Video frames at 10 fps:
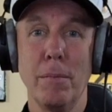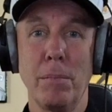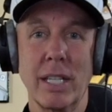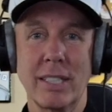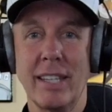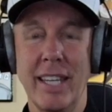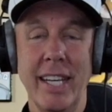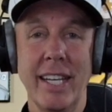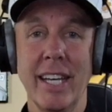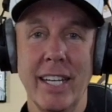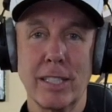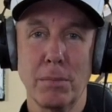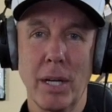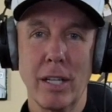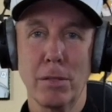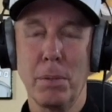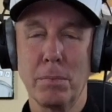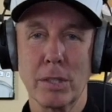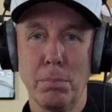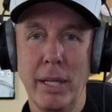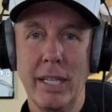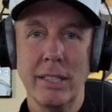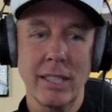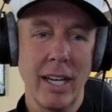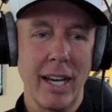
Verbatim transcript: because I think it's about other people's opinions.